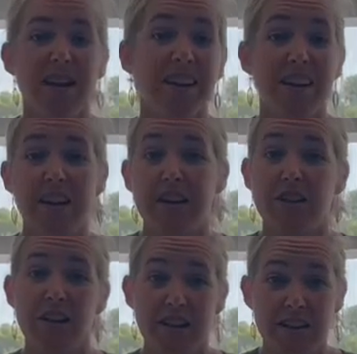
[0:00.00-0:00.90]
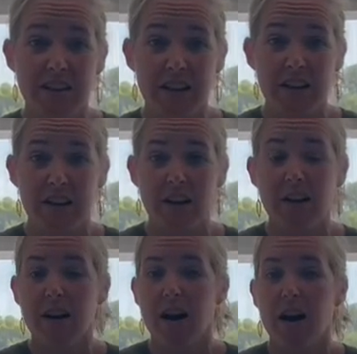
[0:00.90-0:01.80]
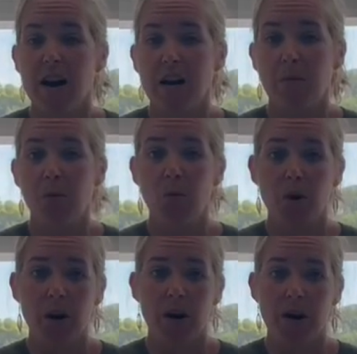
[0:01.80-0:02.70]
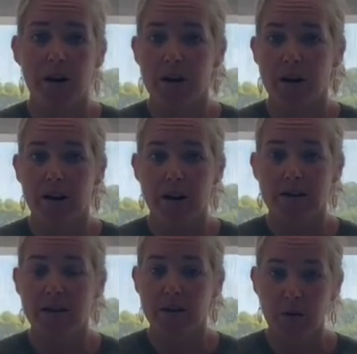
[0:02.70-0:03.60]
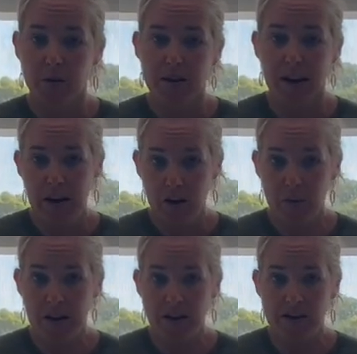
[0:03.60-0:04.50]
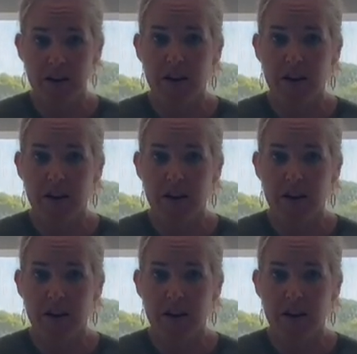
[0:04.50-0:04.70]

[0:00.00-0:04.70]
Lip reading: getting adjusted, or dealing with an ailment.